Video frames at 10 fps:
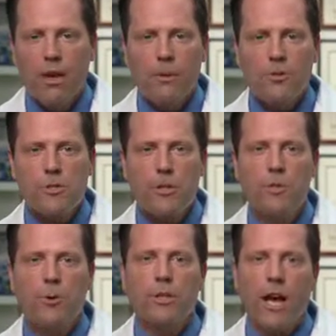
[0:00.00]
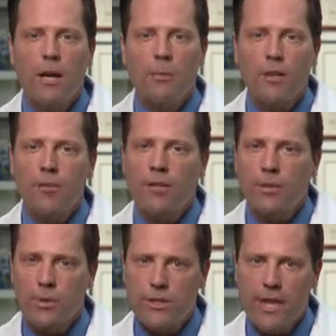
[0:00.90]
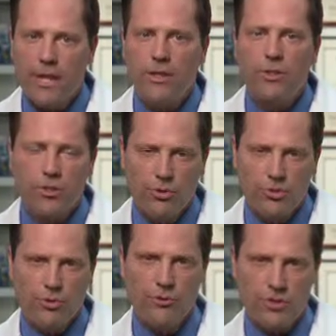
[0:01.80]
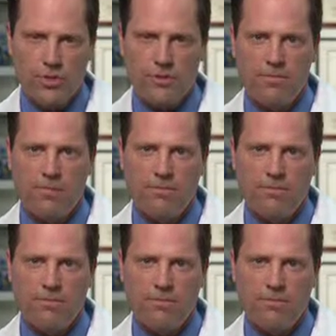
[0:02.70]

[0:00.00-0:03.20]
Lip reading: Most people with diabetes can retain useful vision.